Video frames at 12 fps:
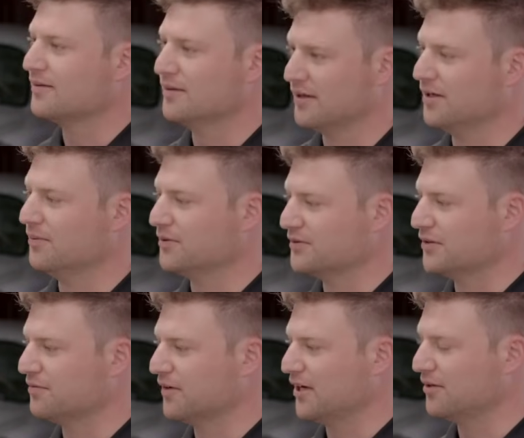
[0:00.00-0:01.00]
yeah, he was
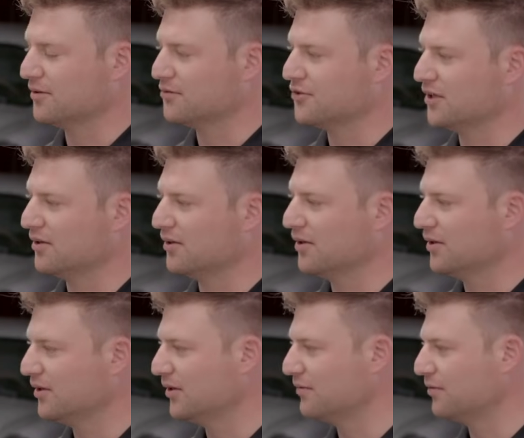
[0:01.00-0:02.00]
the founder of Shell
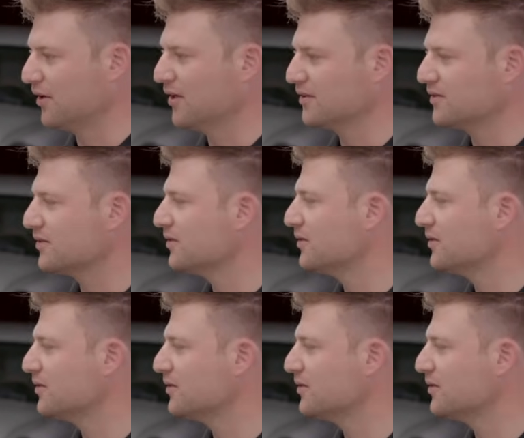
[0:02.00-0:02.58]
Oil in right. France.